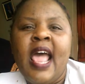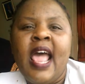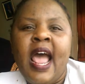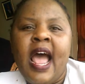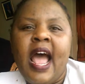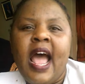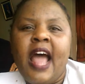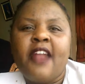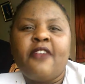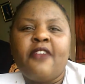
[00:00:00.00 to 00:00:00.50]

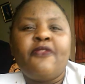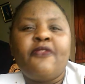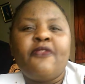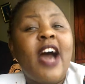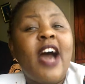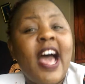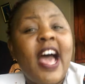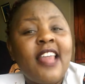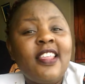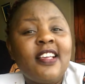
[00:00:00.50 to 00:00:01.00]
and
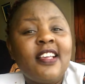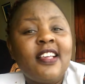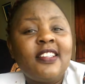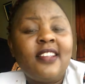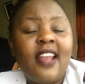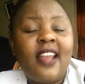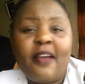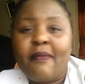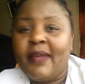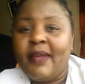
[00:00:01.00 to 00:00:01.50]
for others
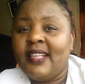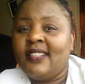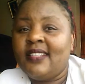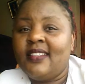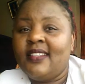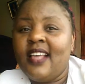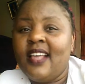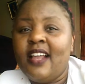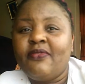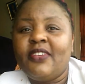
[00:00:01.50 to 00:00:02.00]
like
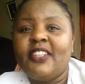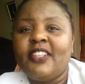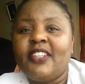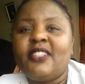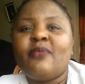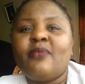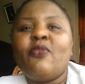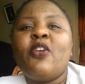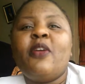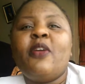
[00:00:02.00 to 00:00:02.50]
myself,
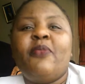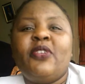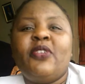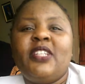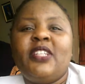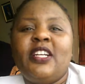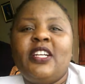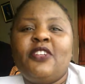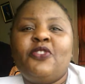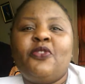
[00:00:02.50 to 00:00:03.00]
it's more
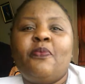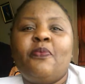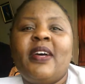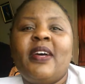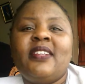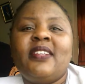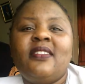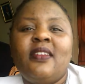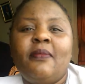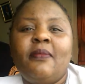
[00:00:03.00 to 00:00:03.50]
important to
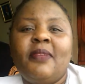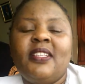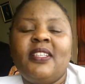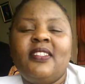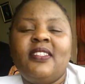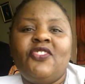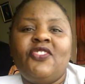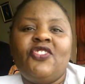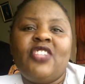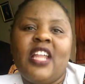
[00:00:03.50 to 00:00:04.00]
pass the
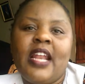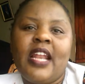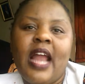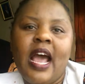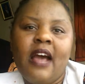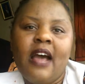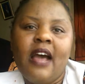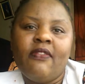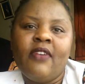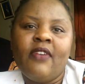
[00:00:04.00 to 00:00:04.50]
message than
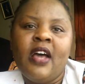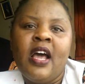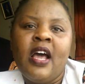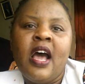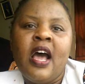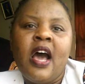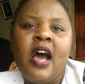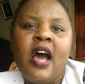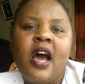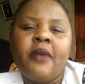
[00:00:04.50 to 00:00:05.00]
have
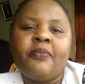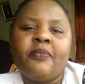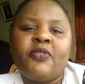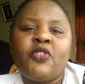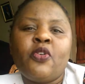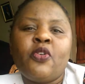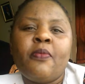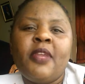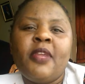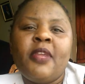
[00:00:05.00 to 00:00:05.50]

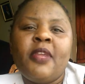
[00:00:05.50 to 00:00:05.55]
so many